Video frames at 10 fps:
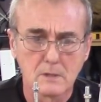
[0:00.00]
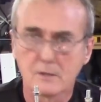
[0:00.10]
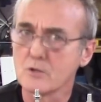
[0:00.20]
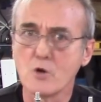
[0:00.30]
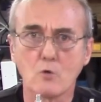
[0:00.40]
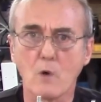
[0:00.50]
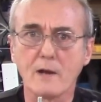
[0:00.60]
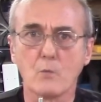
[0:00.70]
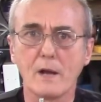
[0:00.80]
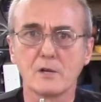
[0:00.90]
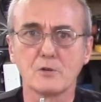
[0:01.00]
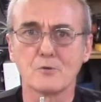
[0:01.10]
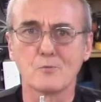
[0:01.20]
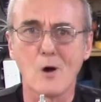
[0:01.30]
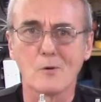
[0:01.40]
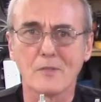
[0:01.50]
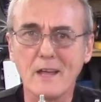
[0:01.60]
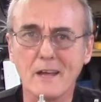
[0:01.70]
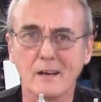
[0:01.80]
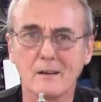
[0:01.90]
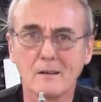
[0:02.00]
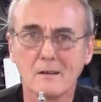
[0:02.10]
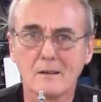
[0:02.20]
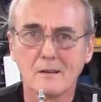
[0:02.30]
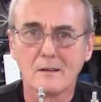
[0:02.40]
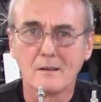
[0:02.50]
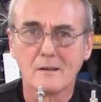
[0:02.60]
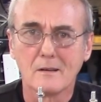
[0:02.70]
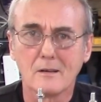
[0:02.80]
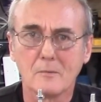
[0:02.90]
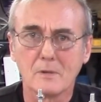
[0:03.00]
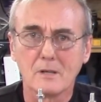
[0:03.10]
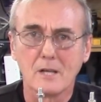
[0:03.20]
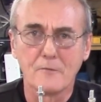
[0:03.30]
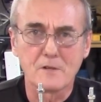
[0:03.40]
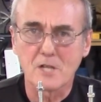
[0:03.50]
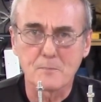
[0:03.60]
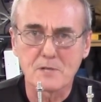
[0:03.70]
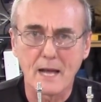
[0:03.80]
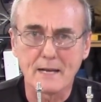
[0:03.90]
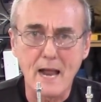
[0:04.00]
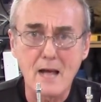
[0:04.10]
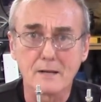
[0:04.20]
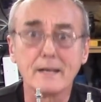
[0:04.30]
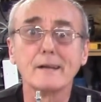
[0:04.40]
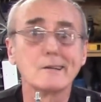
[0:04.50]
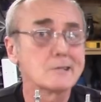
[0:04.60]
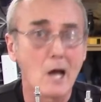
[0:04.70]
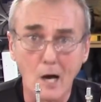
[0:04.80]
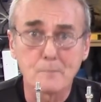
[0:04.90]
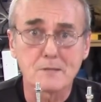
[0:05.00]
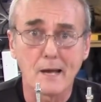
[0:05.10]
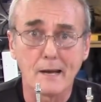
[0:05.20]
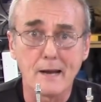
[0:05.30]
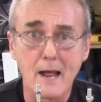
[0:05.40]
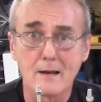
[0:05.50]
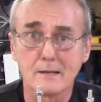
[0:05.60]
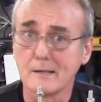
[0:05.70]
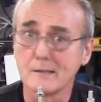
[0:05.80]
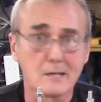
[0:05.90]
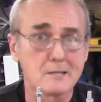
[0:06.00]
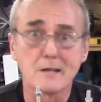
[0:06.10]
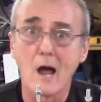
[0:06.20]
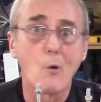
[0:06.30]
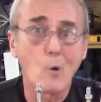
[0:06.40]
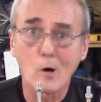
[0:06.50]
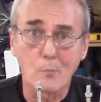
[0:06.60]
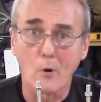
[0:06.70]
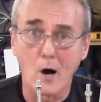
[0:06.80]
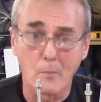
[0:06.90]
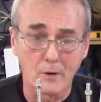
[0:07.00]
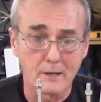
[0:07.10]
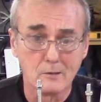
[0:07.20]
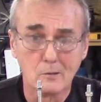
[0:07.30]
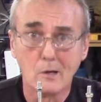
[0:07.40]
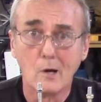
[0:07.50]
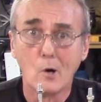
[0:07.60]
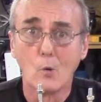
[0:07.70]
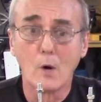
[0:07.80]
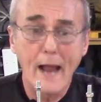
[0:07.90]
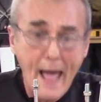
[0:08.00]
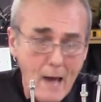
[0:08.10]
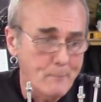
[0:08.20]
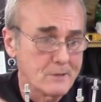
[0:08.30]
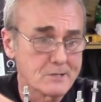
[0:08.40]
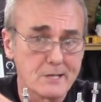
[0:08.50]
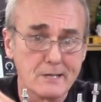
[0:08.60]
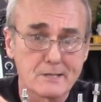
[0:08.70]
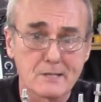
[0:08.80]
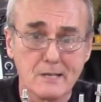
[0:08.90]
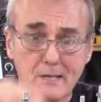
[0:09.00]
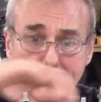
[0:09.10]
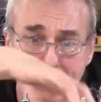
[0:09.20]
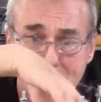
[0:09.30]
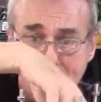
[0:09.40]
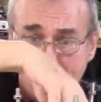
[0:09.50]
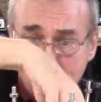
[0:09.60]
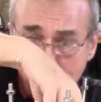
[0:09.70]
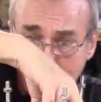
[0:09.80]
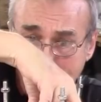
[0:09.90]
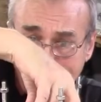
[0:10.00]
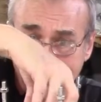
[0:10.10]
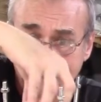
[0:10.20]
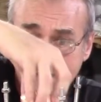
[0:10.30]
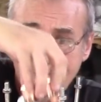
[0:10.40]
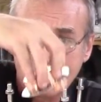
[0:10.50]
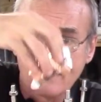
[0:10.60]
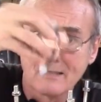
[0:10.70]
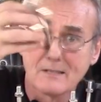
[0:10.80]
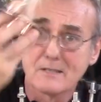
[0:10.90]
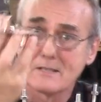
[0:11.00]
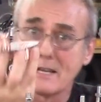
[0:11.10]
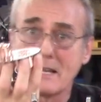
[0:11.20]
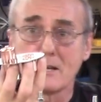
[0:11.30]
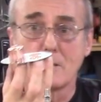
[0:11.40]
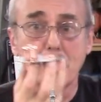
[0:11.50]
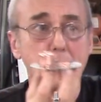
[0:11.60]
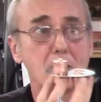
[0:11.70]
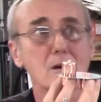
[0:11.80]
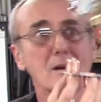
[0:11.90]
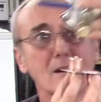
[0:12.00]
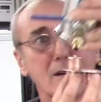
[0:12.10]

there's no right way to do the wrong thing. Um, if it's upside down, it is upside down and it does not work properly. What happens is, is that you've got this sitting up here